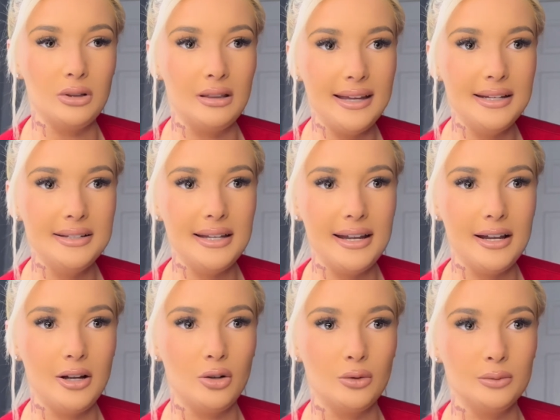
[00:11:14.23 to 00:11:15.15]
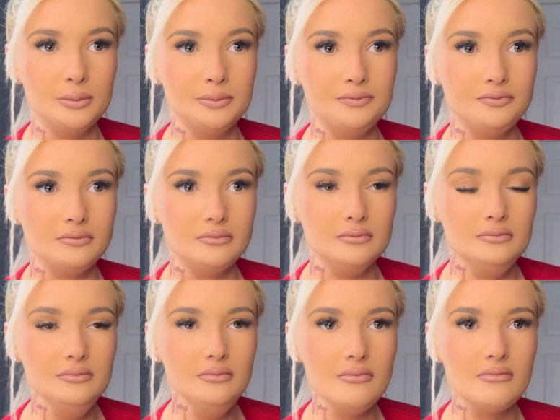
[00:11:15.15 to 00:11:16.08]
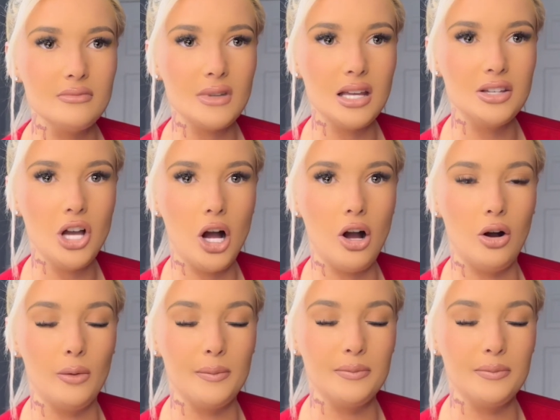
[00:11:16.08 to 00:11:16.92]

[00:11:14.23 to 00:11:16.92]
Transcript: laid down. Y'all,